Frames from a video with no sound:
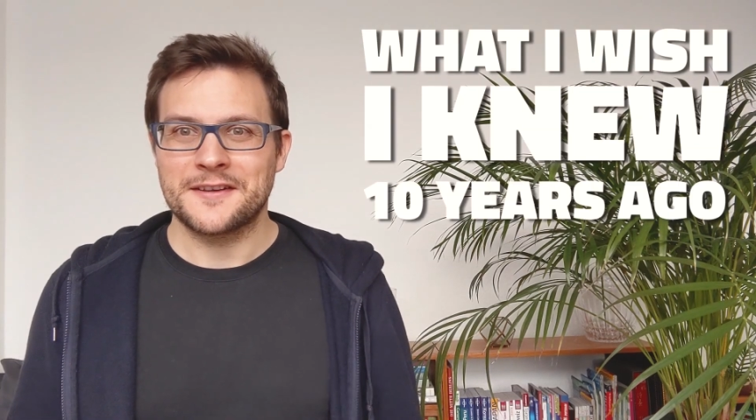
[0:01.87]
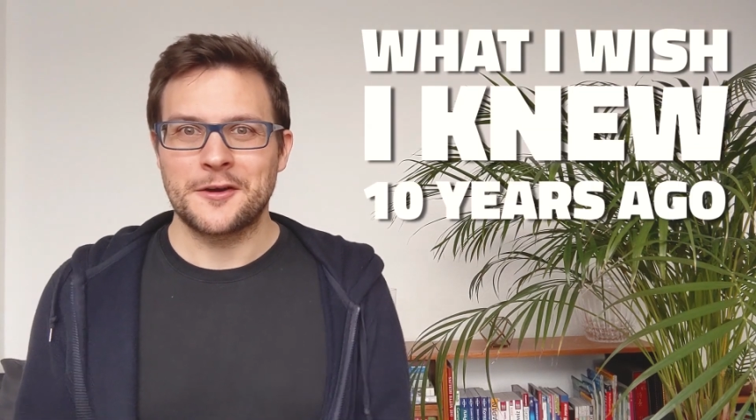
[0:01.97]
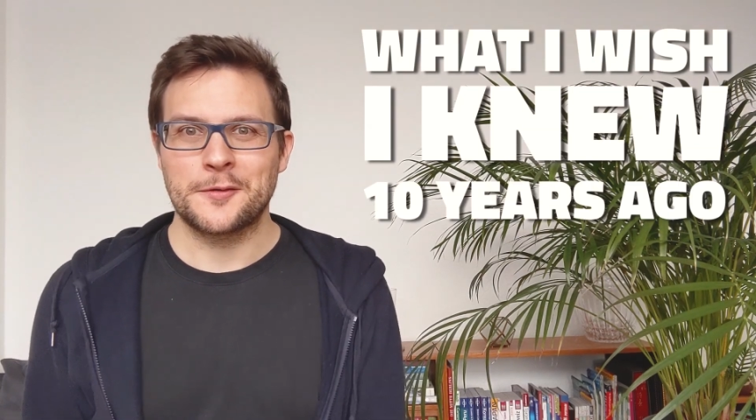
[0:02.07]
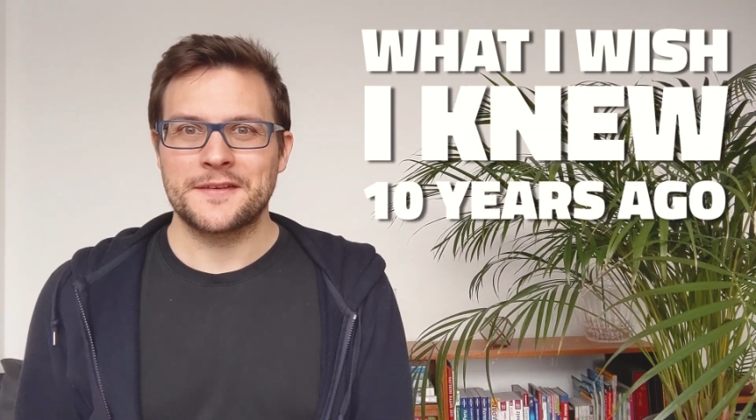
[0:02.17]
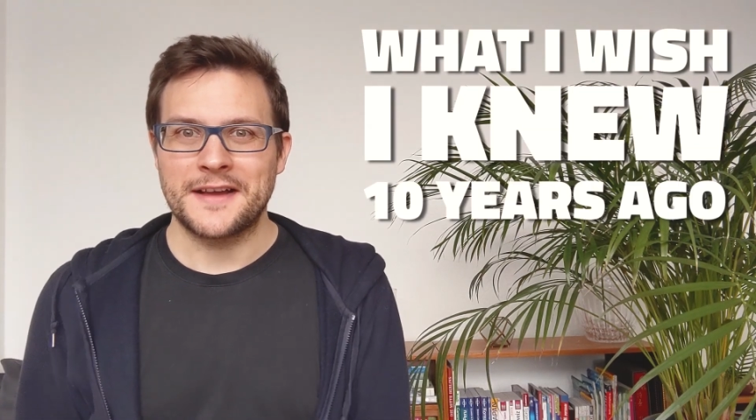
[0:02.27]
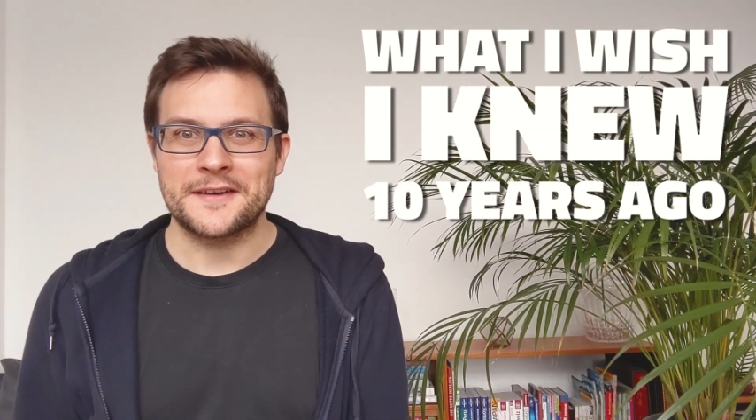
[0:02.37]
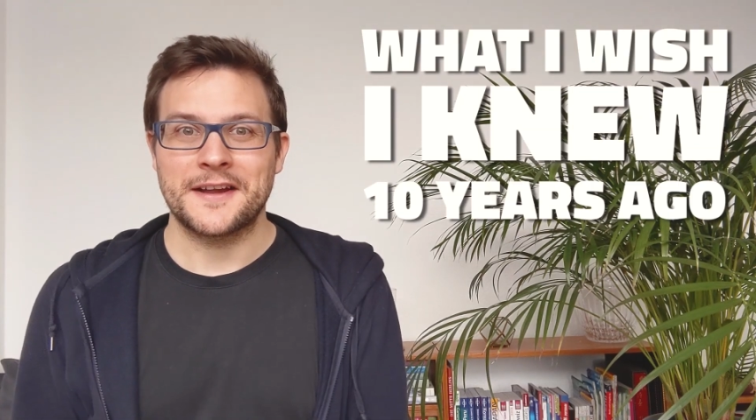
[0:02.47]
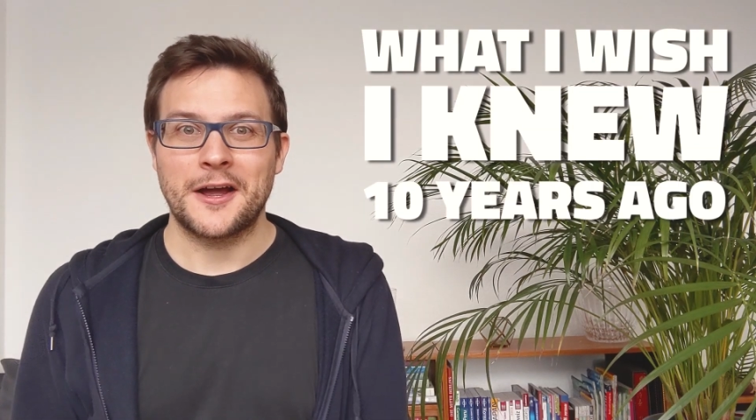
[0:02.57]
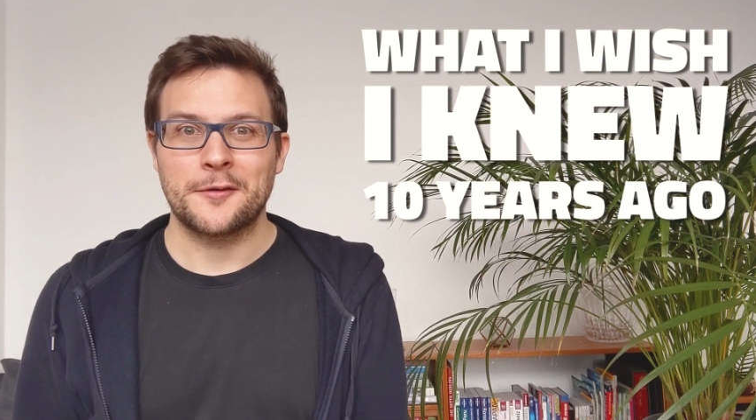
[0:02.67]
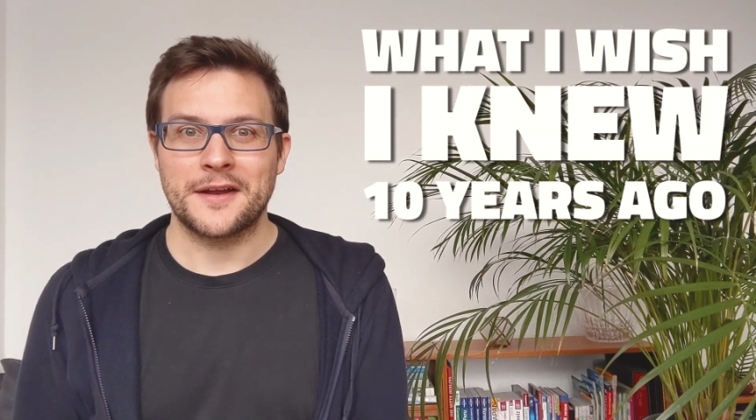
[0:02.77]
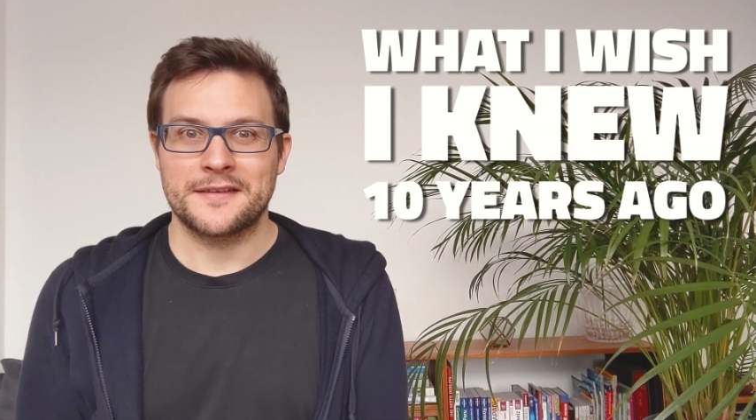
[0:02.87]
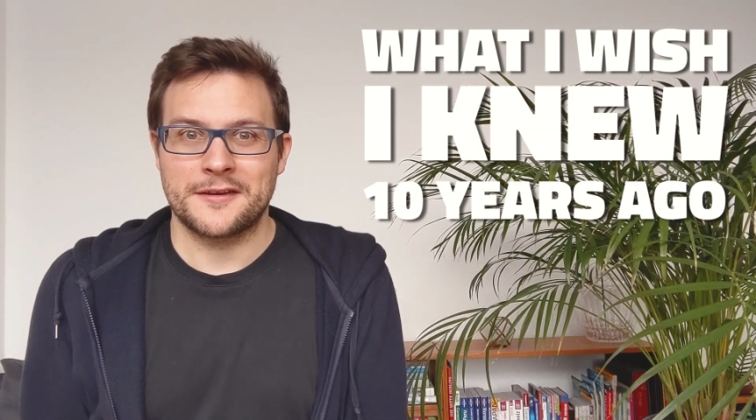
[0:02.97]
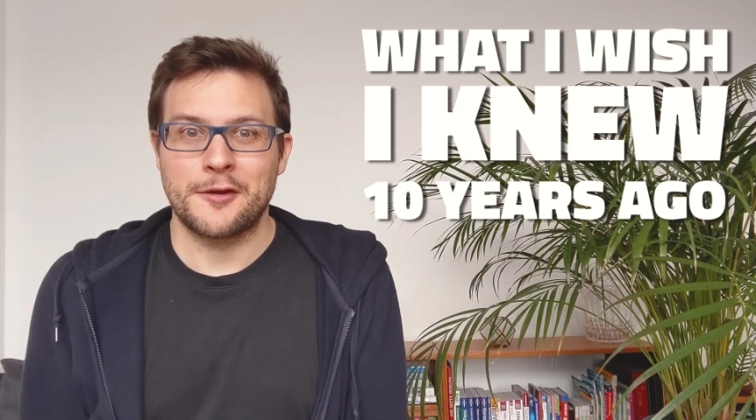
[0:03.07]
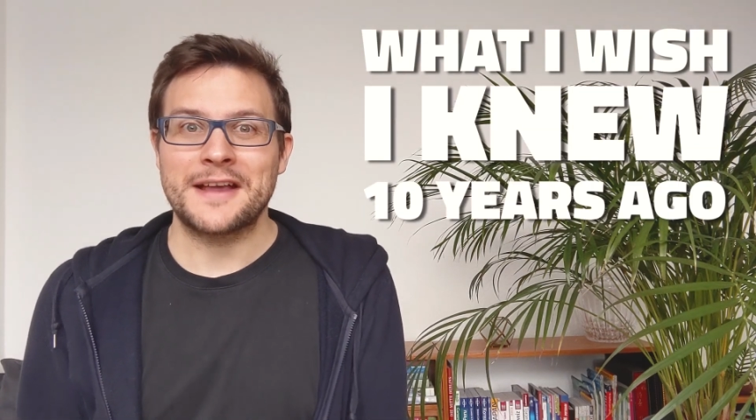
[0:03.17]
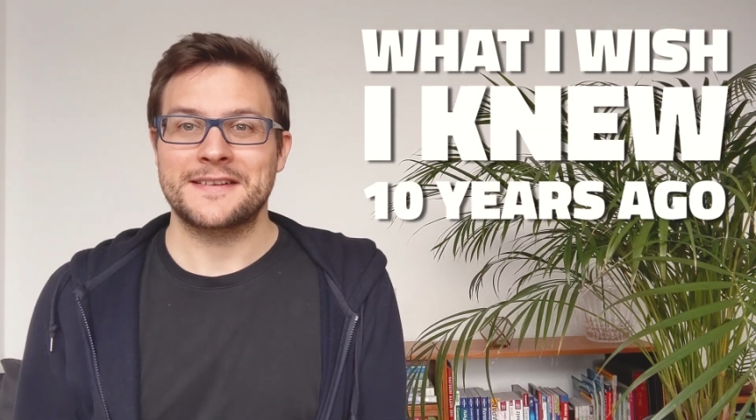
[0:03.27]
ago starting out as
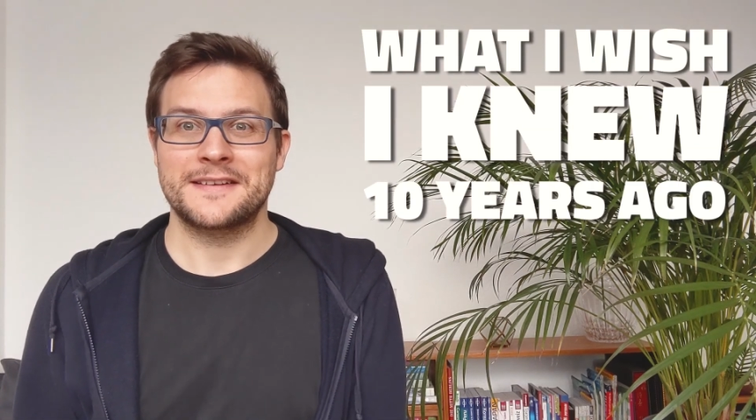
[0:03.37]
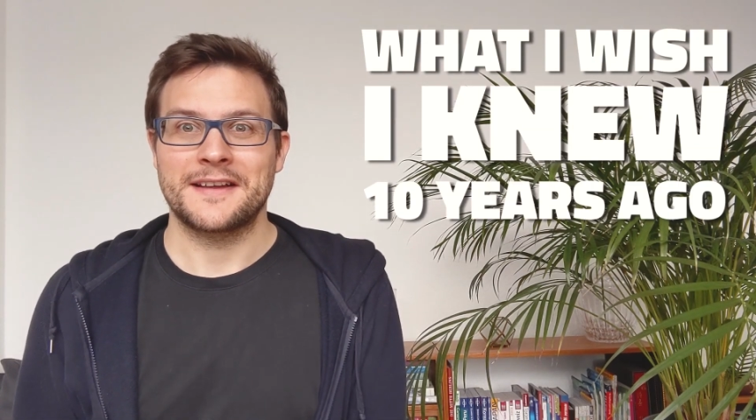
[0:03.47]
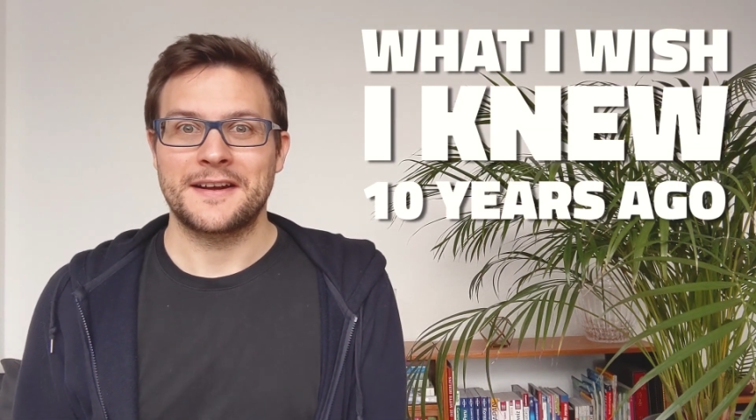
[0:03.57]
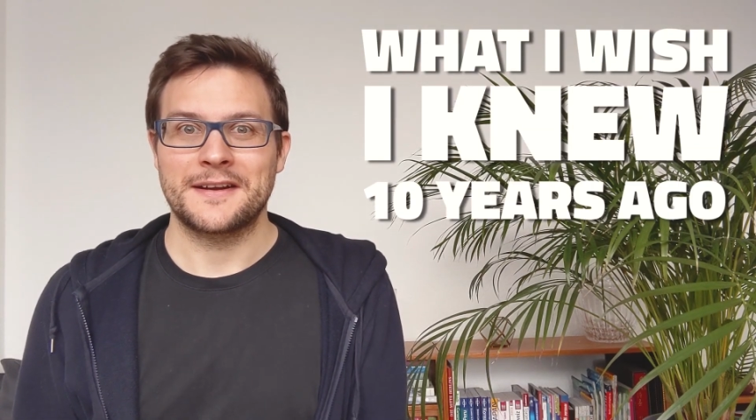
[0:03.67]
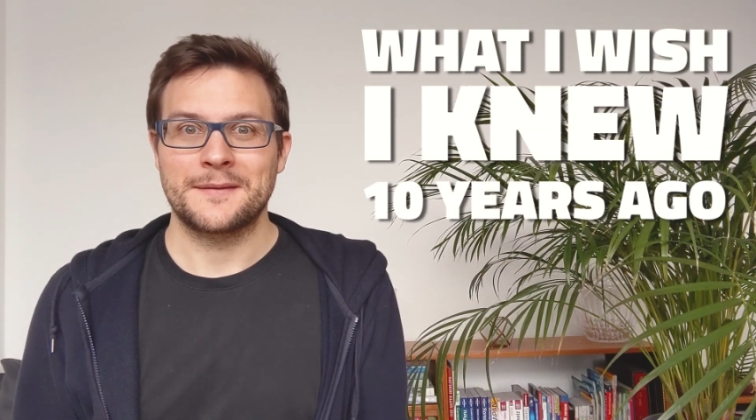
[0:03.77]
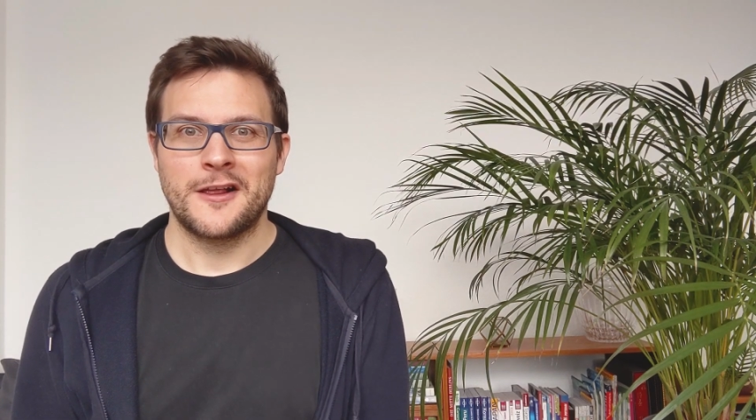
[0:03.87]
a UX designer.